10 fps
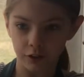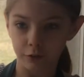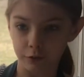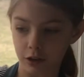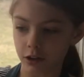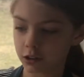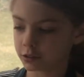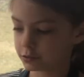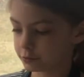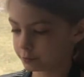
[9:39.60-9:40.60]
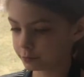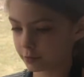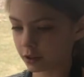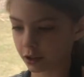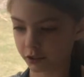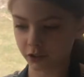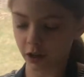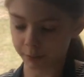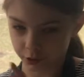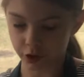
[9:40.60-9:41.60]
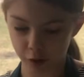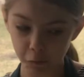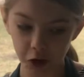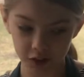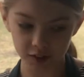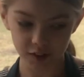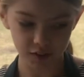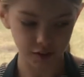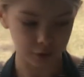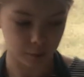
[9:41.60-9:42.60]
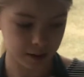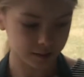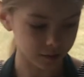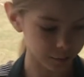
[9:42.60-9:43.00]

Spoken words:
the raw on top. You're gonna want this to make some